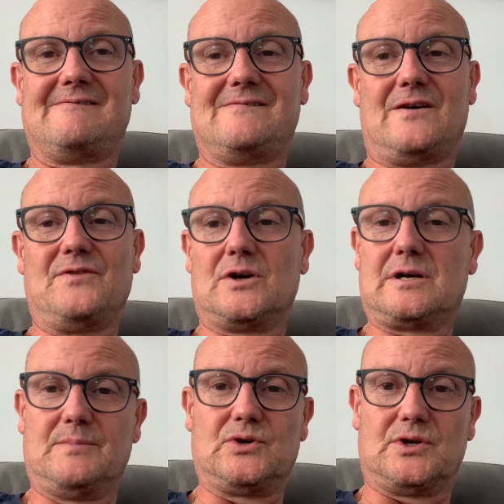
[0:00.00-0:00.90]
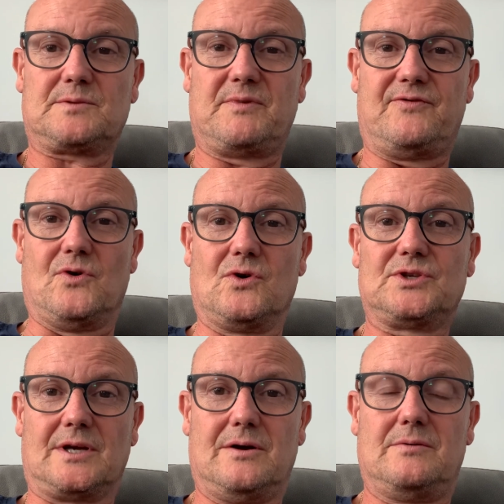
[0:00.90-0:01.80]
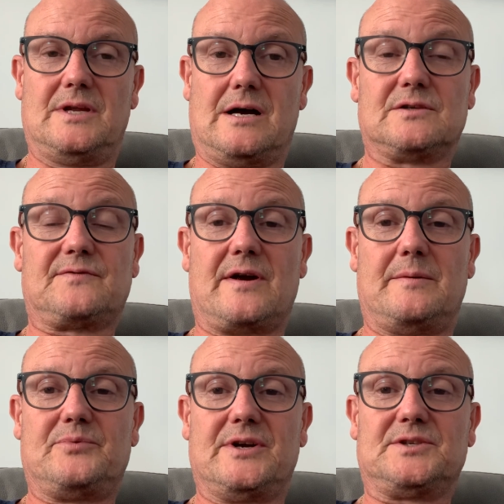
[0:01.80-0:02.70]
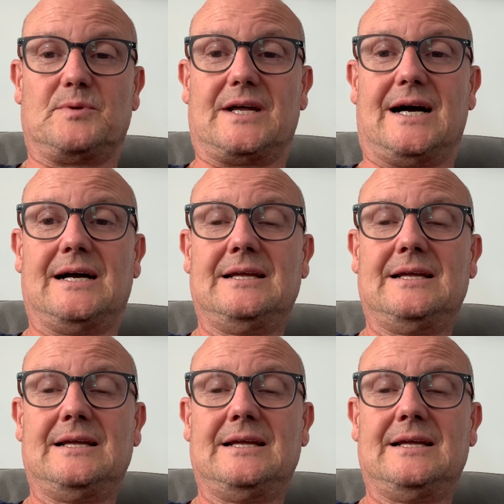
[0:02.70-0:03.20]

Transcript: I've not come across before, so yeah, I was very impressed with that.